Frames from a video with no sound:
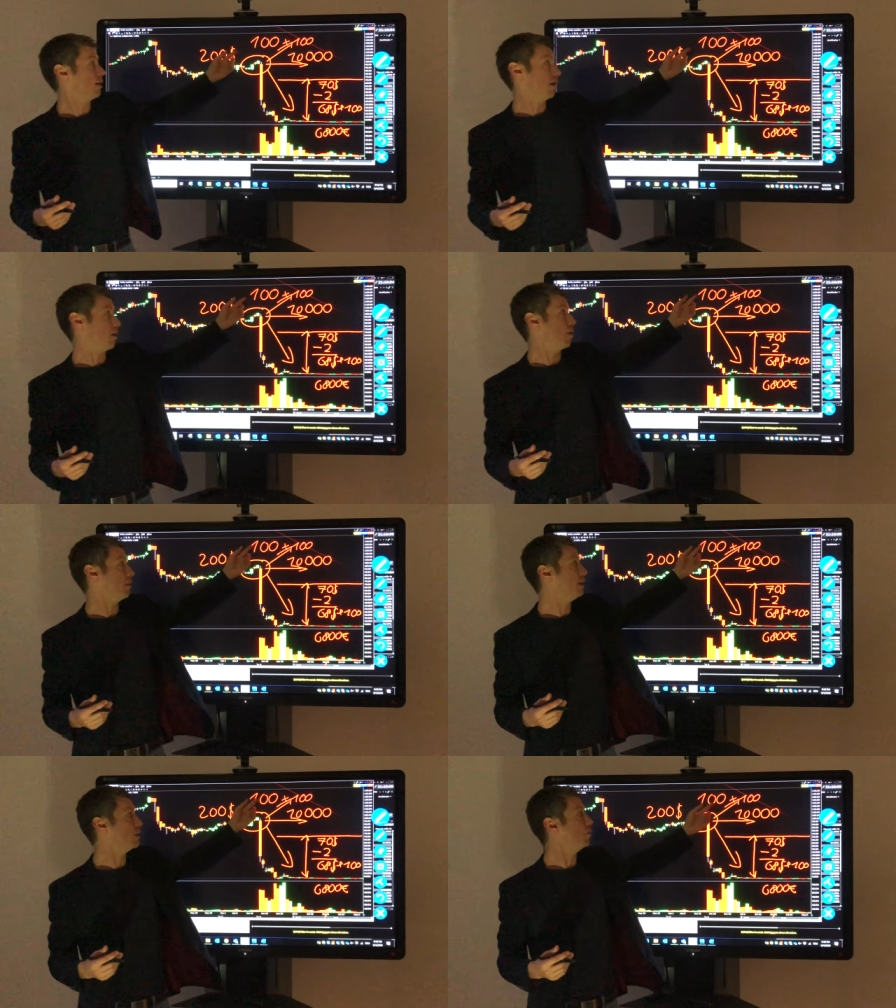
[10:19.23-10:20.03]
I
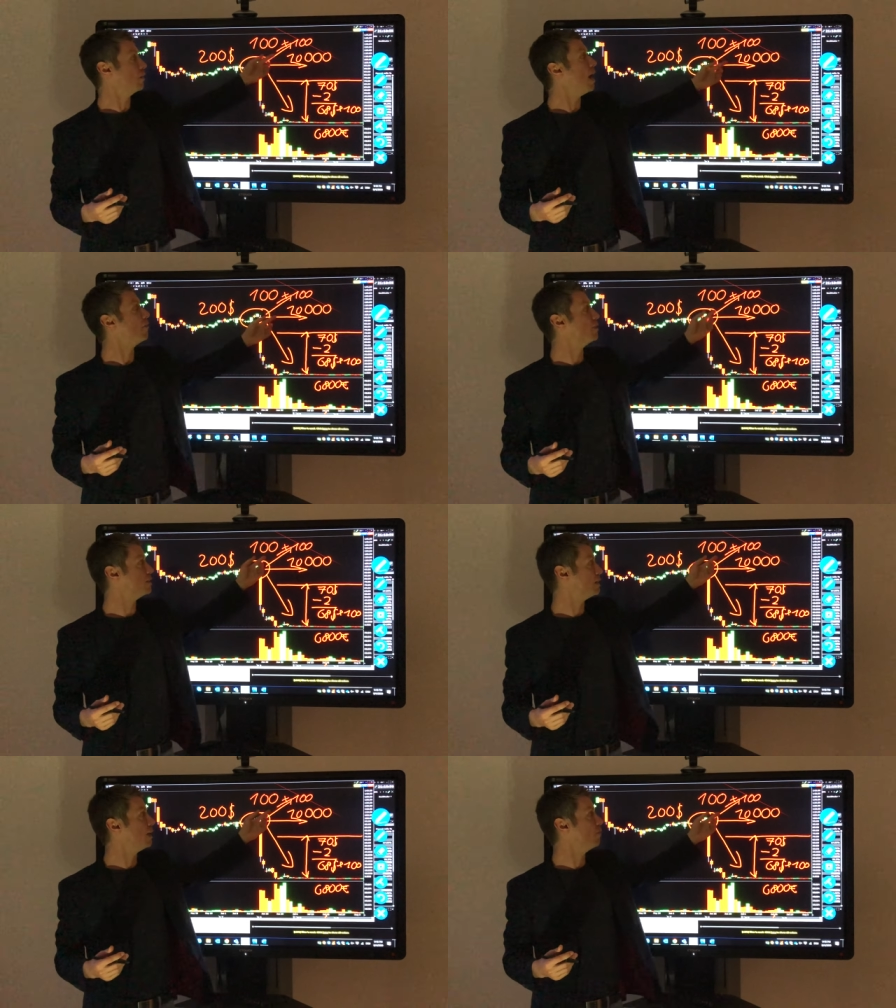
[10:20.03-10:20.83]
mean, you would have the
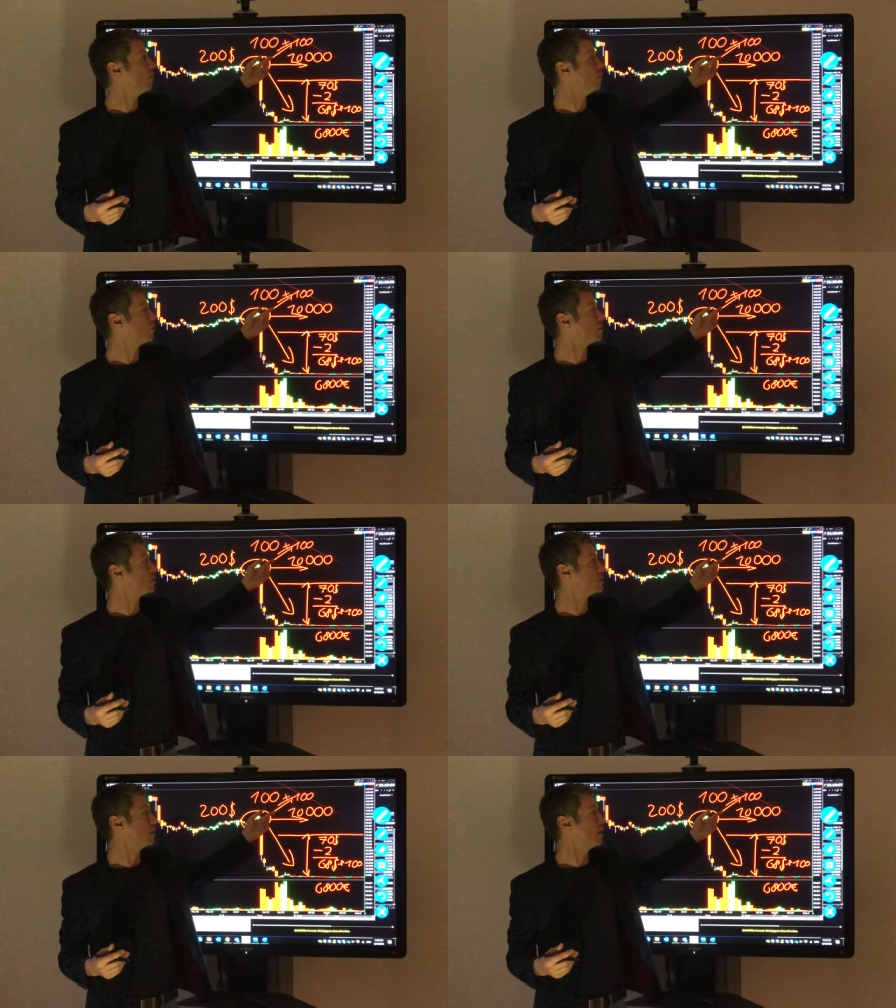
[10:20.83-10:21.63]
same if you
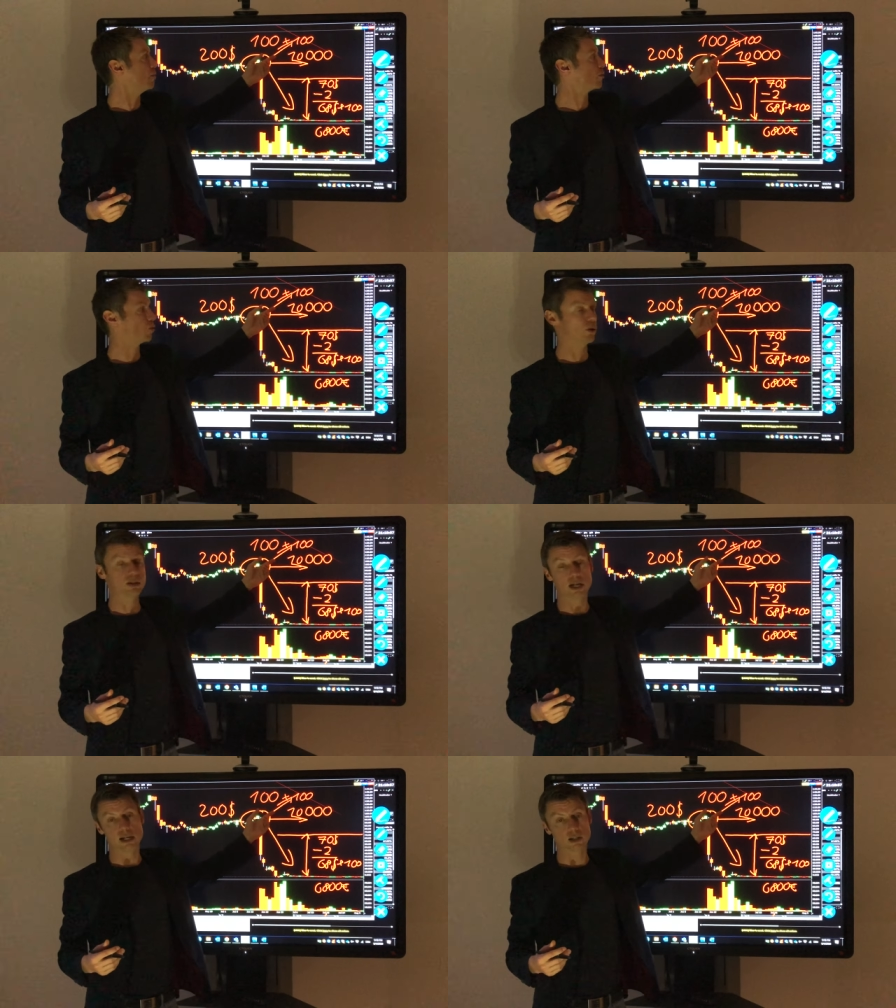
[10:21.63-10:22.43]
just short
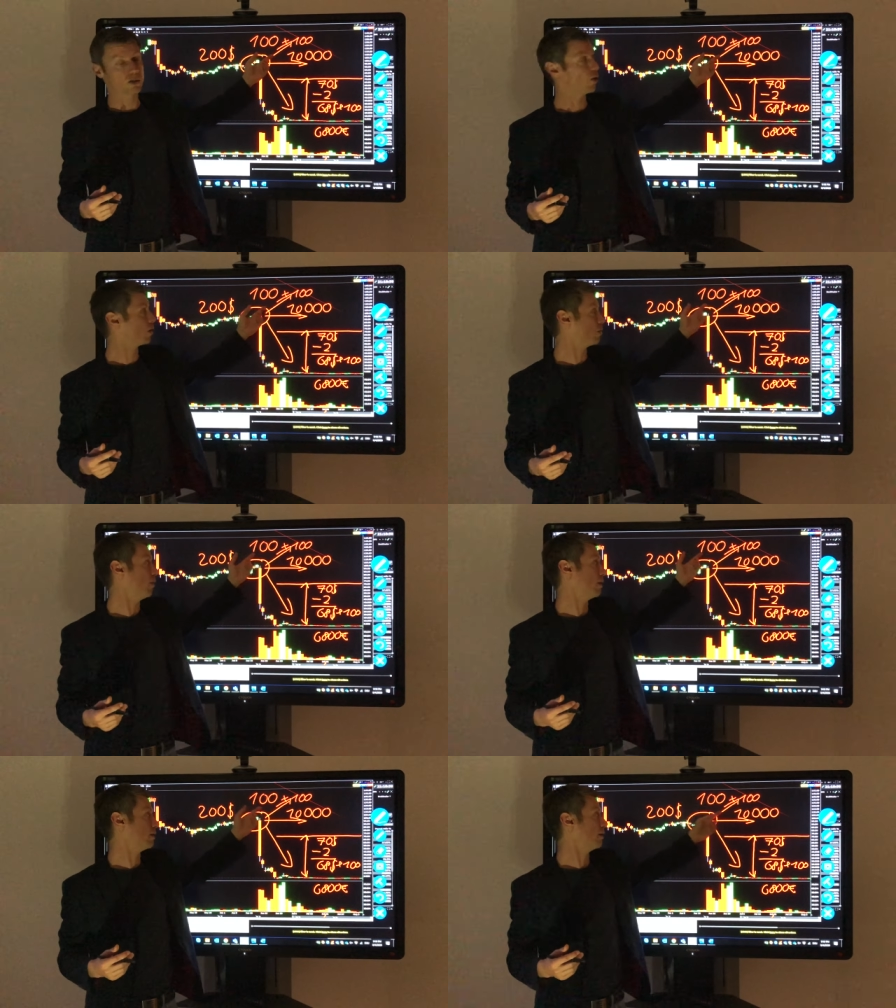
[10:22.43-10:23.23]
sell the stock,
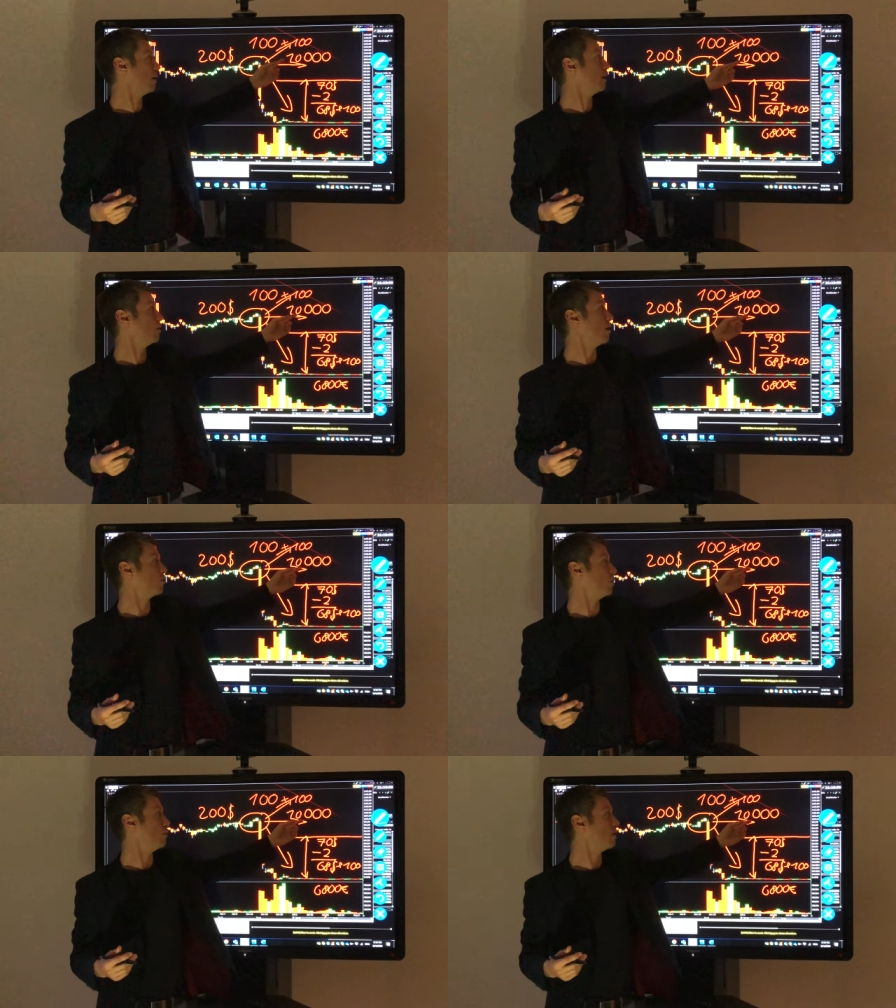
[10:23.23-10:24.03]
but you have
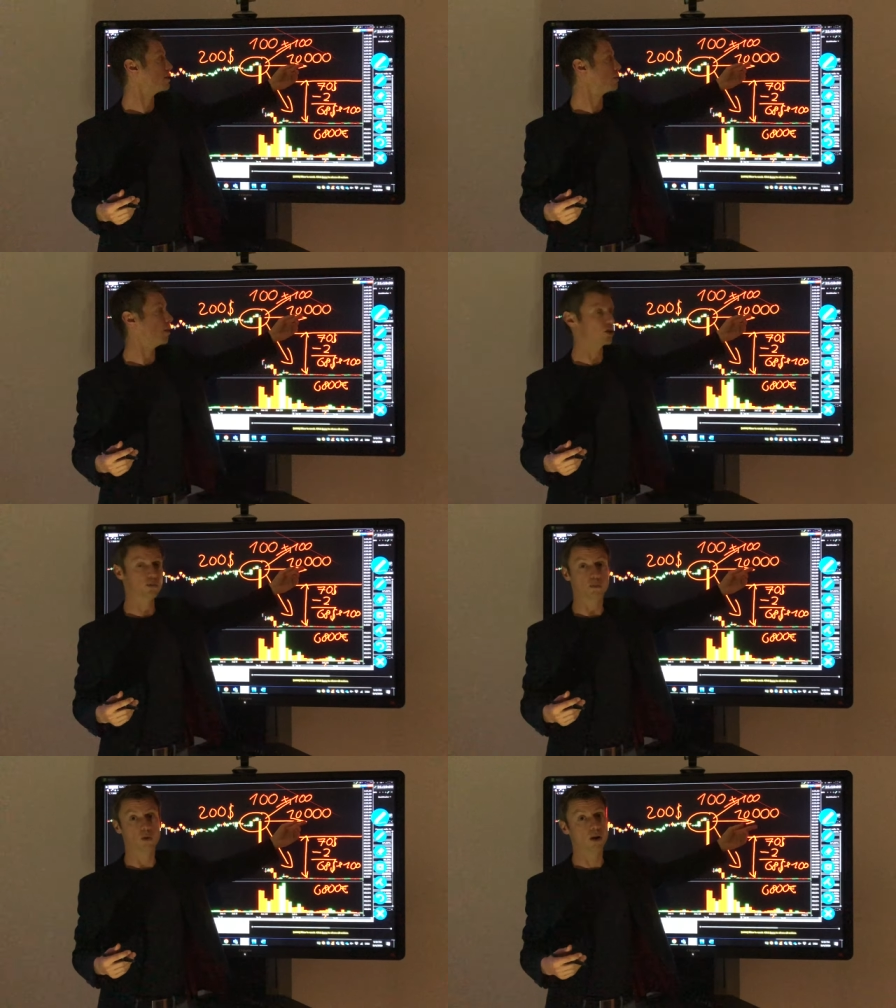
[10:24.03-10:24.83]
to invest much
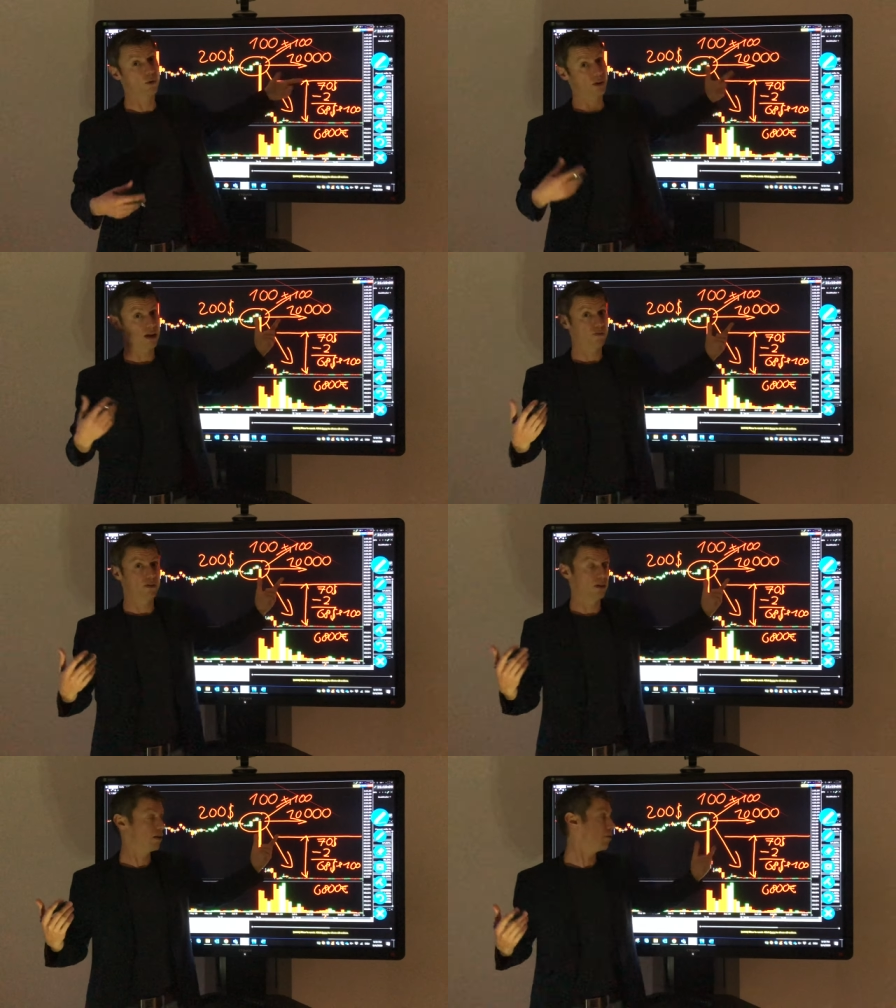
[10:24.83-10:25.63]
more, or you have
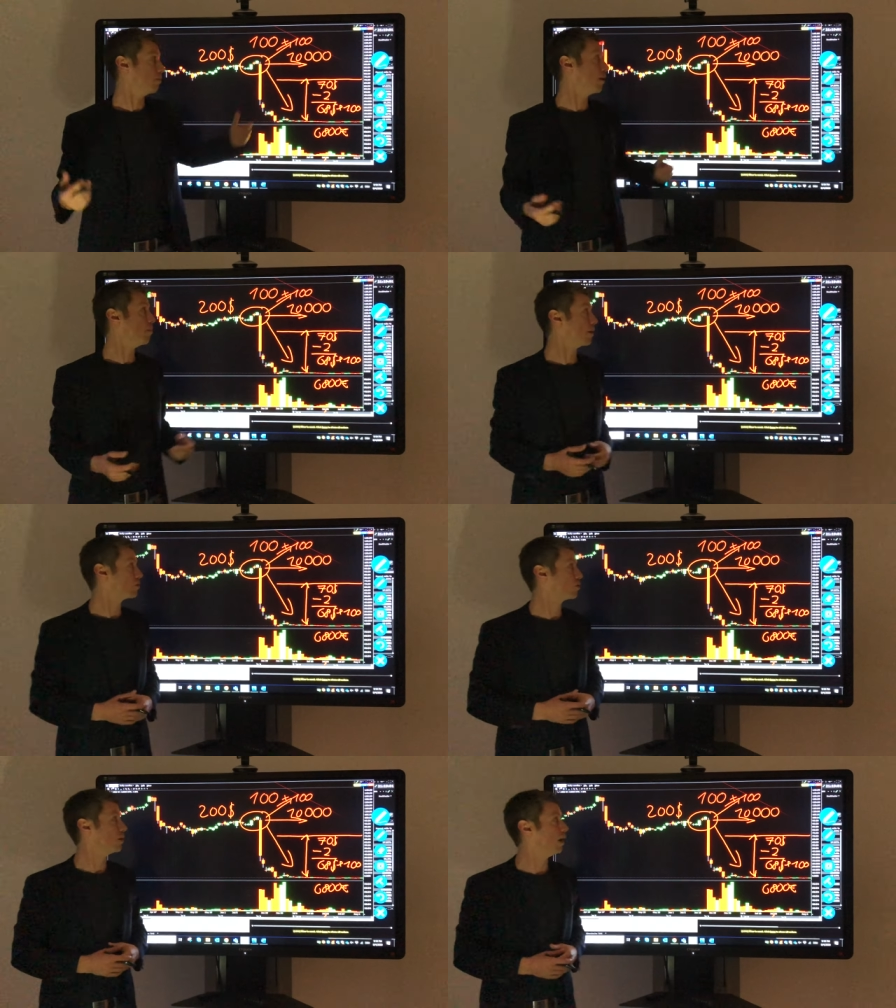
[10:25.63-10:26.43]
a
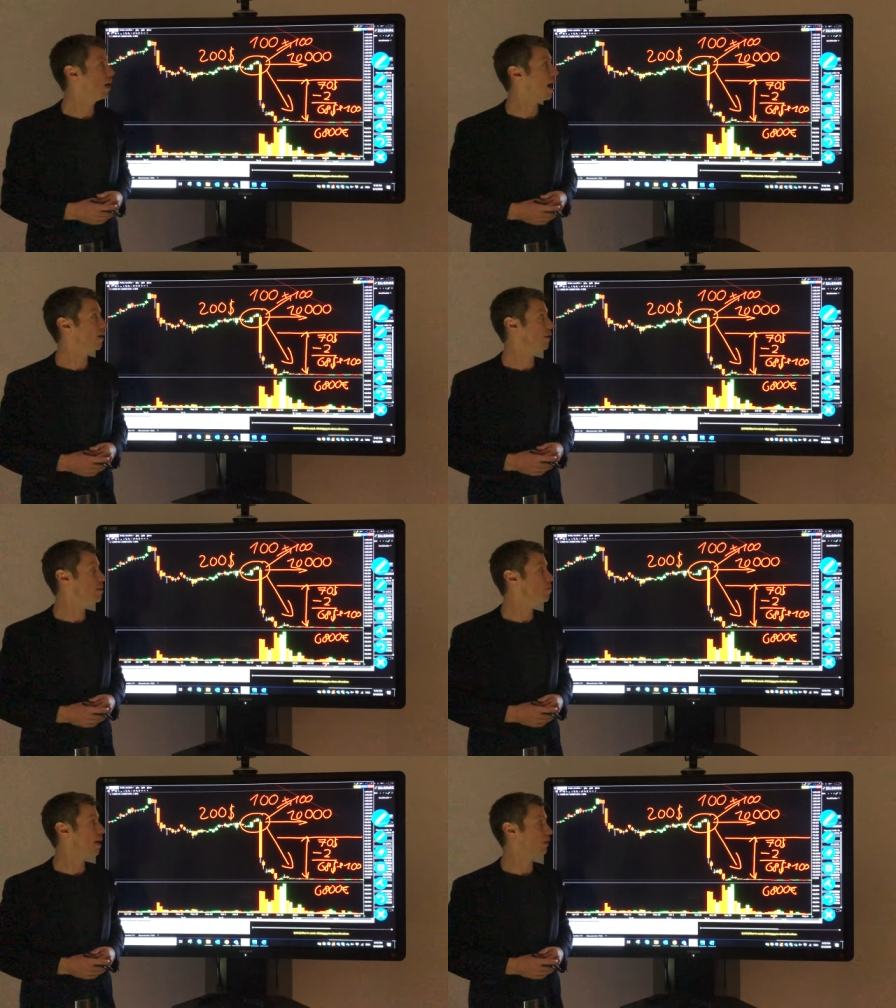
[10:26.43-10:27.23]
much higher
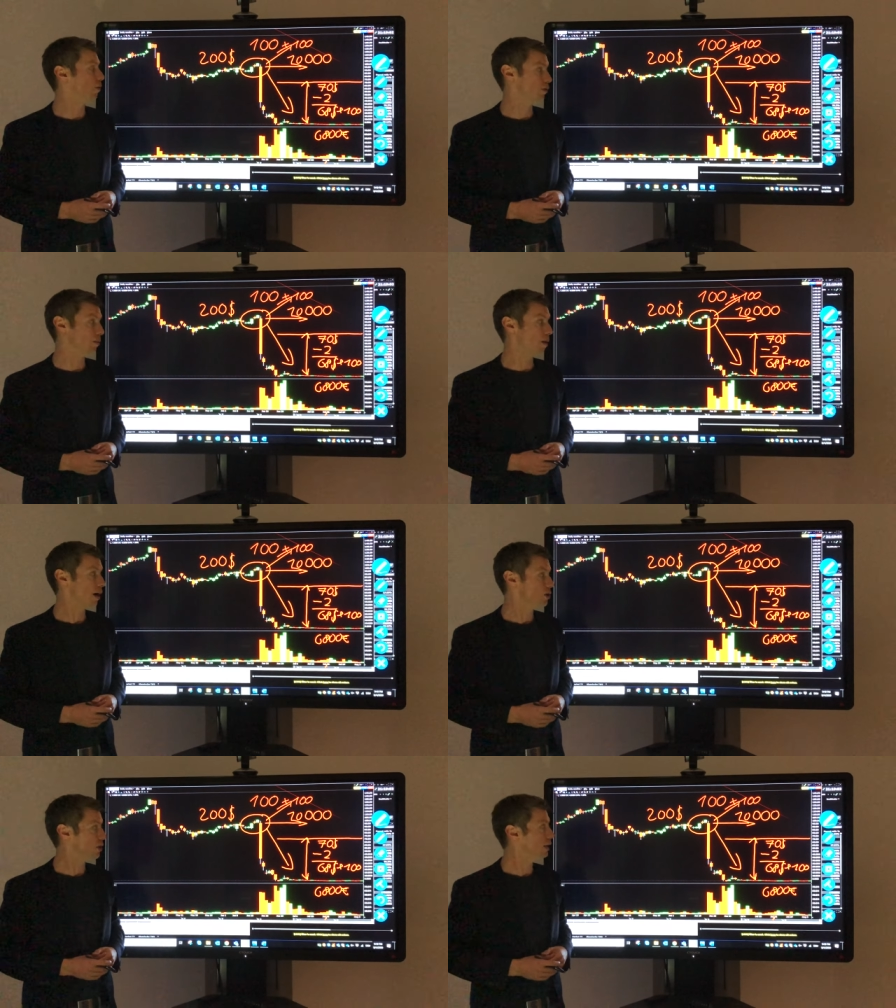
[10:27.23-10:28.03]
impact on your
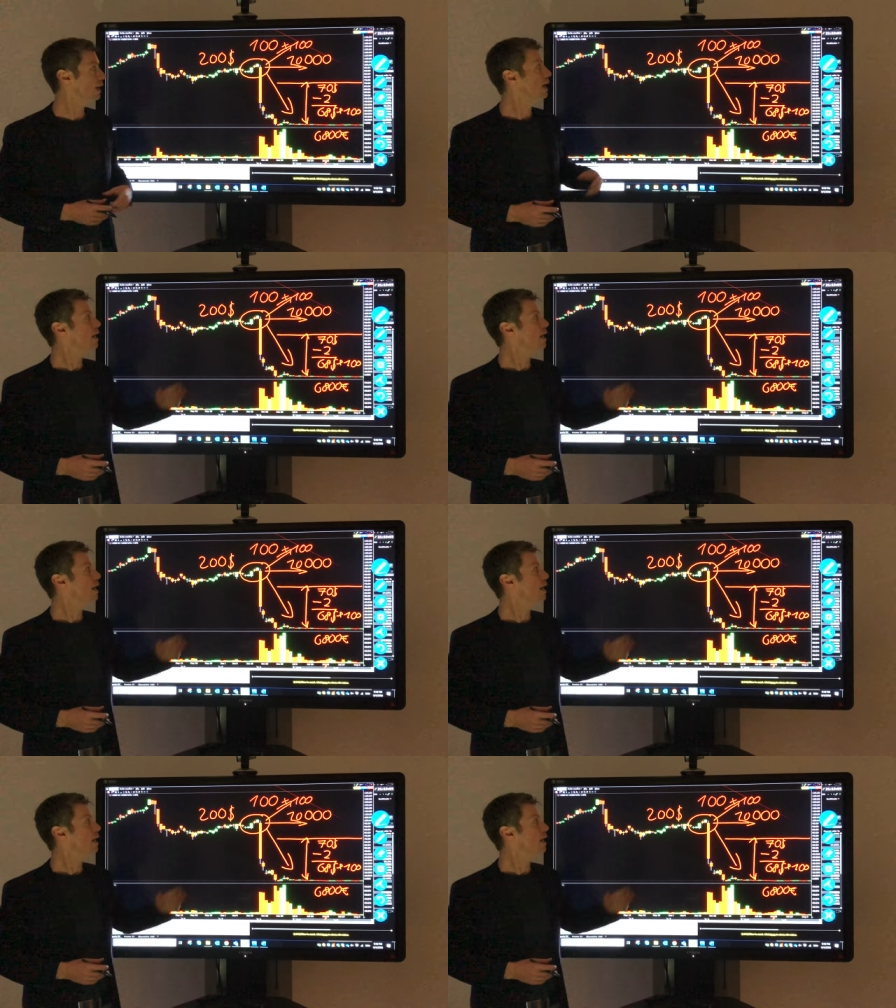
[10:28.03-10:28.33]
margin.